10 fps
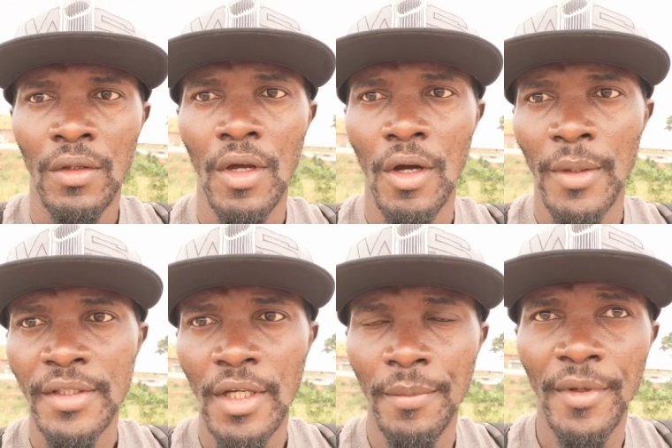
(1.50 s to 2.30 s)
Yo,
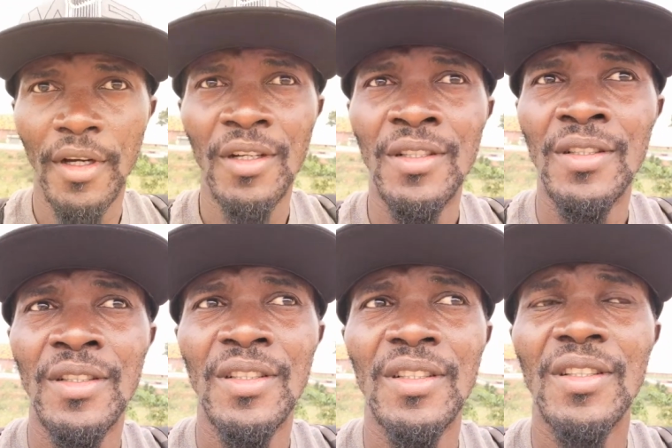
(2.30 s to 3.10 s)
what's up, y'all?
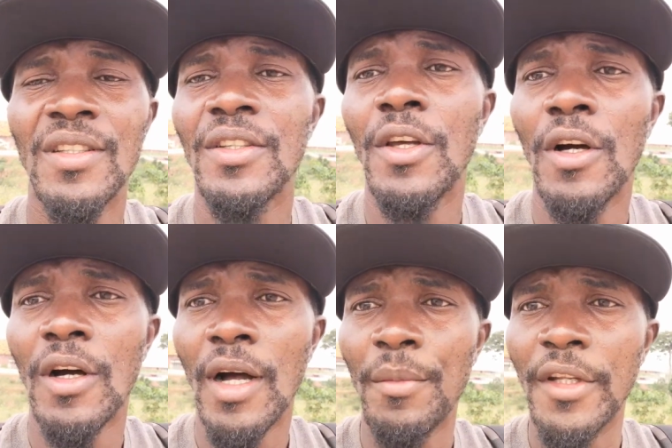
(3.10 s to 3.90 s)
Yo?
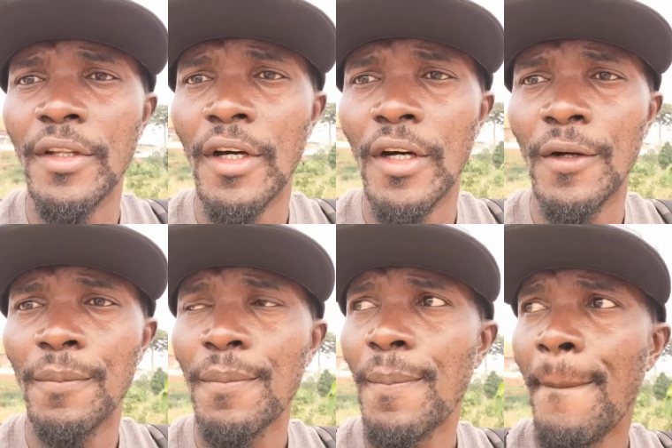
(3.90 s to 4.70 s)
yo, I'm in uh,
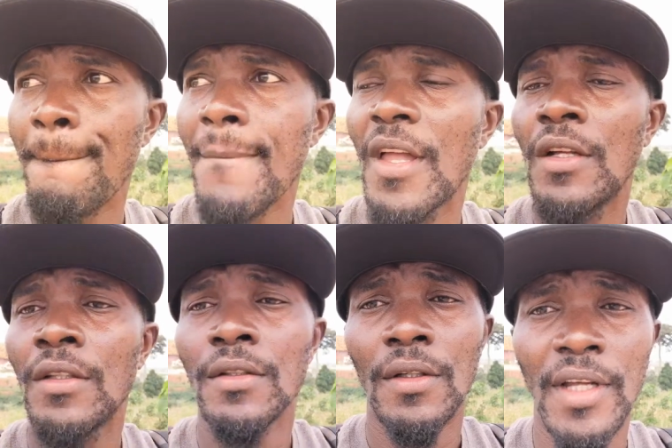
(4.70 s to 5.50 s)

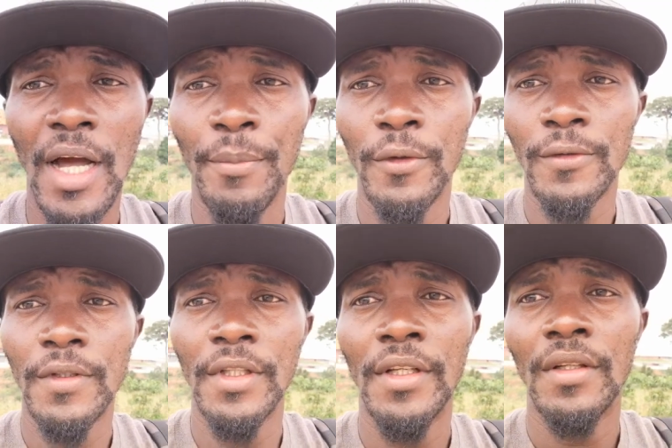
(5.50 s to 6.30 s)
the capital
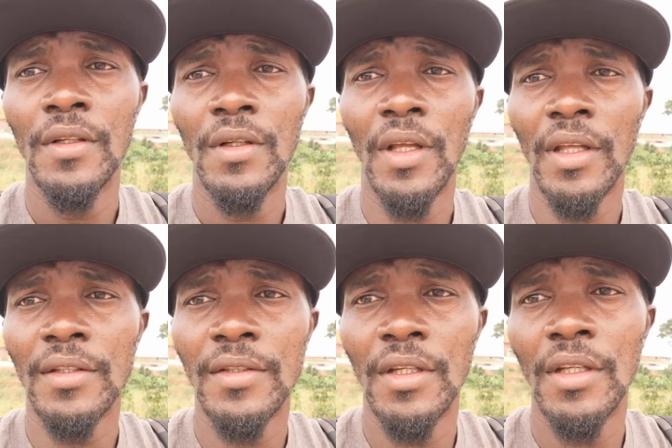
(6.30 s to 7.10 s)
city. Like I
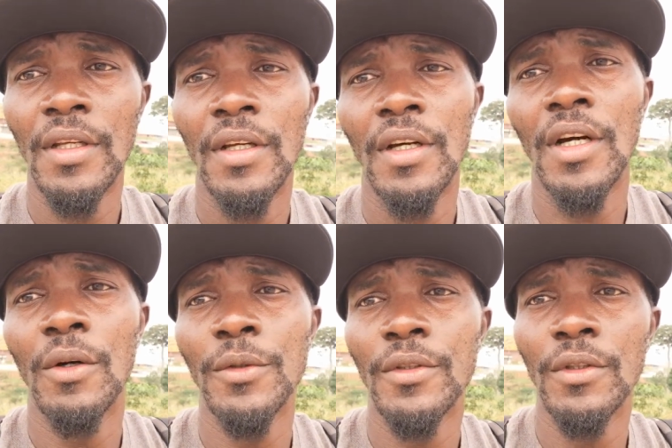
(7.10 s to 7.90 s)
said, I
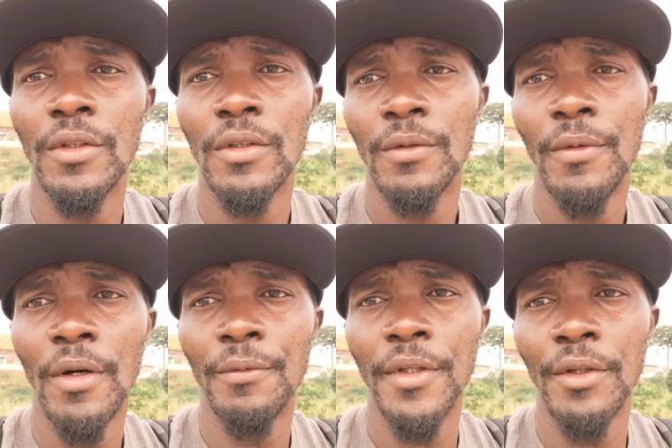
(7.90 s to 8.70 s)
was gonna
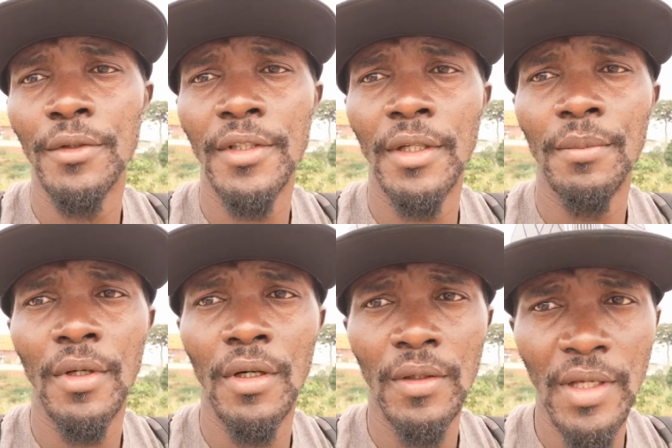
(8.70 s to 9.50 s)
uh, videotape
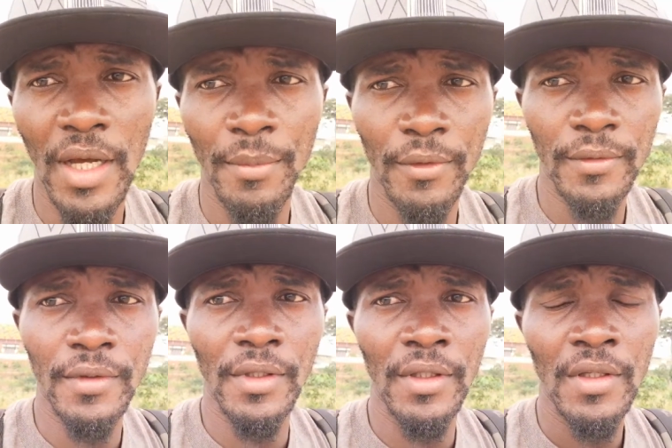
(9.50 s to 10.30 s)
uh, the capital
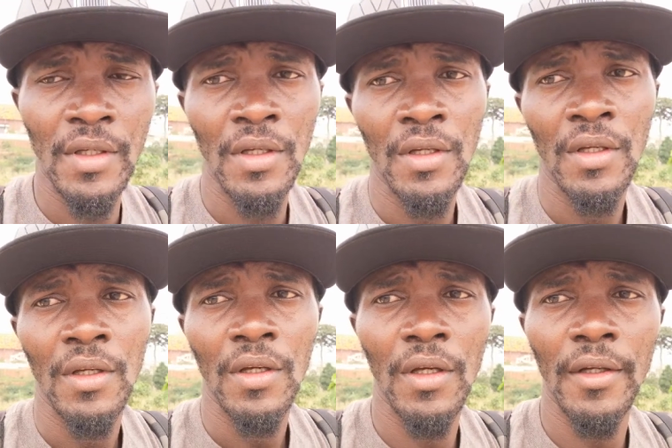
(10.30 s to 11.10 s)
city,
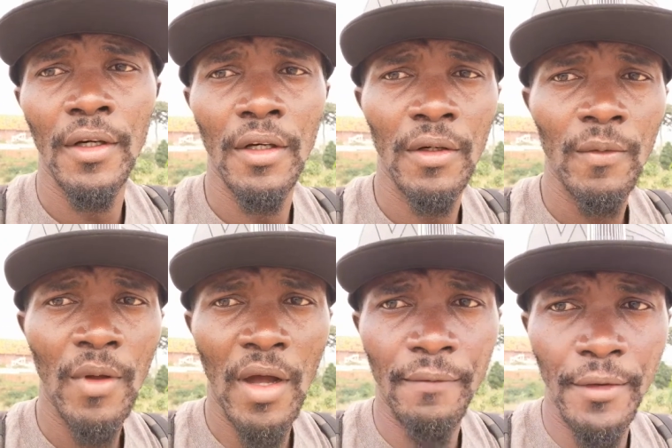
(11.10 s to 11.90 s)
and uh,
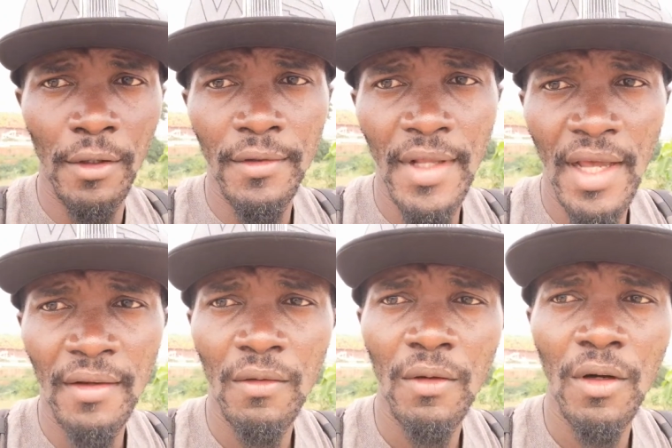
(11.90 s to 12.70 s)
I've done that.
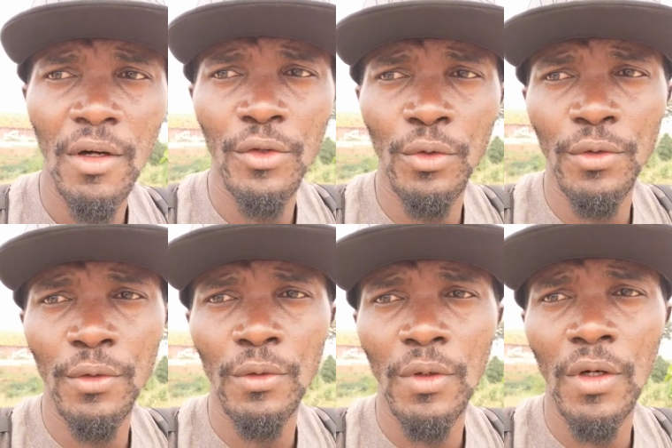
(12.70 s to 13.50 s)
Uh, you're
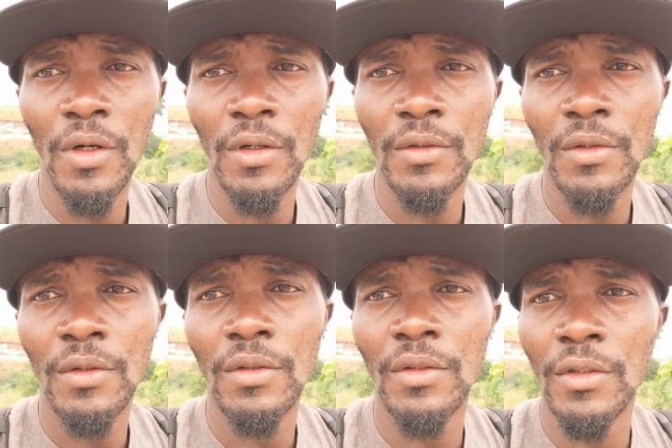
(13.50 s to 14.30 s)
gonna uh,
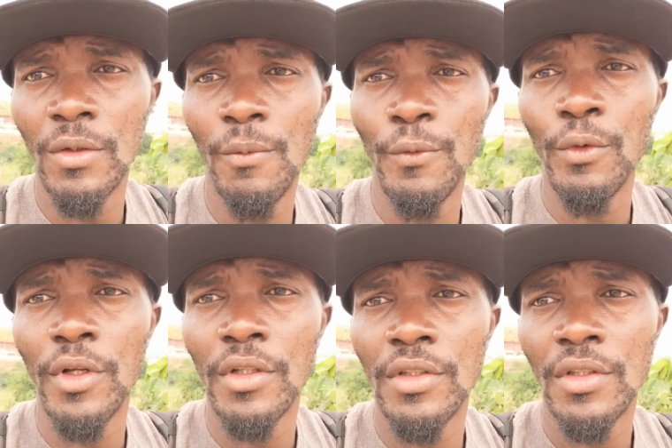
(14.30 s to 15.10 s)
see some
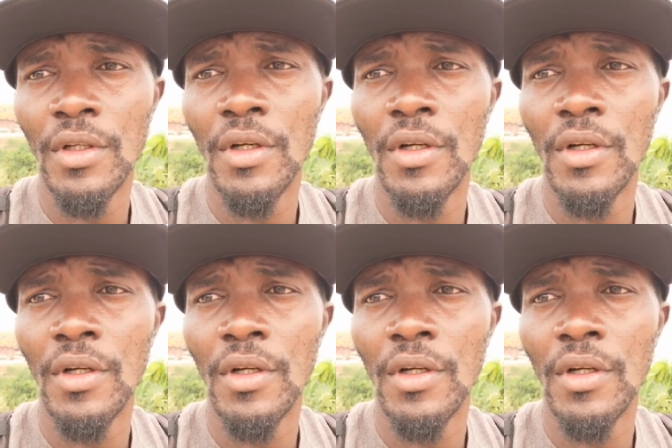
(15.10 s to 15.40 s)
footage